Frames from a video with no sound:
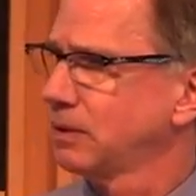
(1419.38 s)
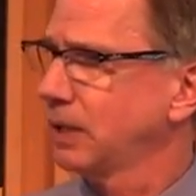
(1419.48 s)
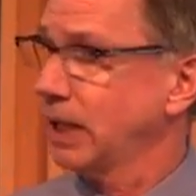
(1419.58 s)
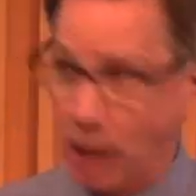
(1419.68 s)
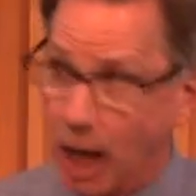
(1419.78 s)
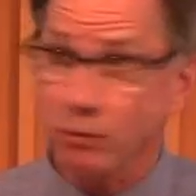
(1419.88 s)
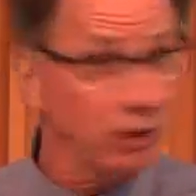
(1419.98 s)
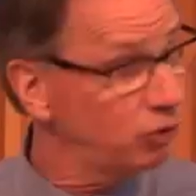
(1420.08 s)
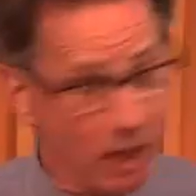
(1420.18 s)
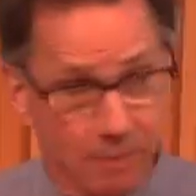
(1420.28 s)
And God
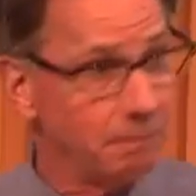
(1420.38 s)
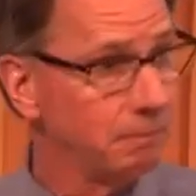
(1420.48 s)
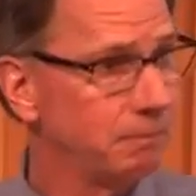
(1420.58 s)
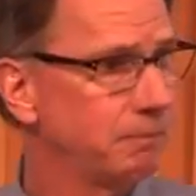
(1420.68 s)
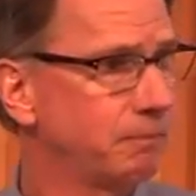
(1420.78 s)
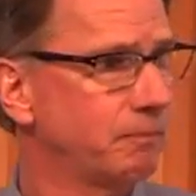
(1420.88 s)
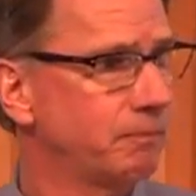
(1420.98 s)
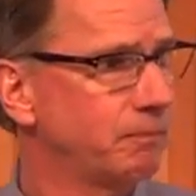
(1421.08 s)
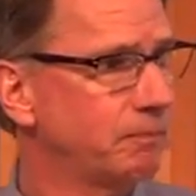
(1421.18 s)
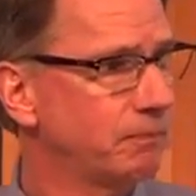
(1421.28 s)
reached him.
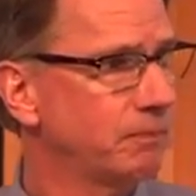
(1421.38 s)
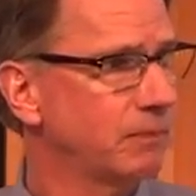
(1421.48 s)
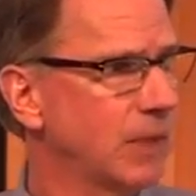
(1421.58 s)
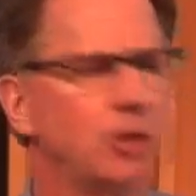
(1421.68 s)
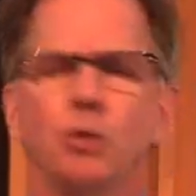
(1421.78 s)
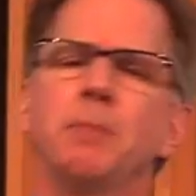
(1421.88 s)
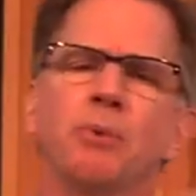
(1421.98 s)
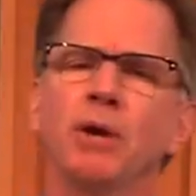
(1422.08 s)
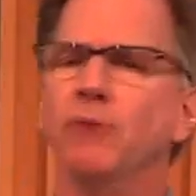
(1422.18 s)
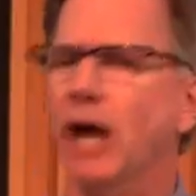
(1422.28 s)
Do we
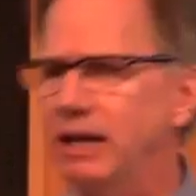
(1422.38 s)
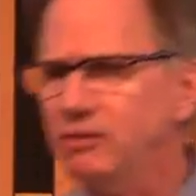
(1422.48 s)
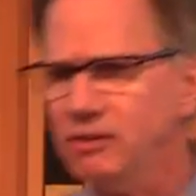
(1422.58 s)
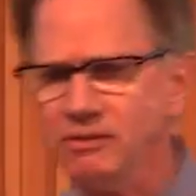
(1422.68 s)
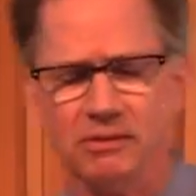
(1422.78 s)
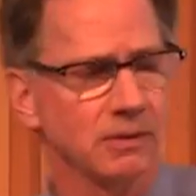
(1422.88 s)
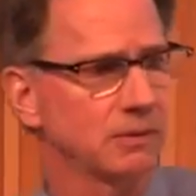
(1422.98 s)
pray for ISIS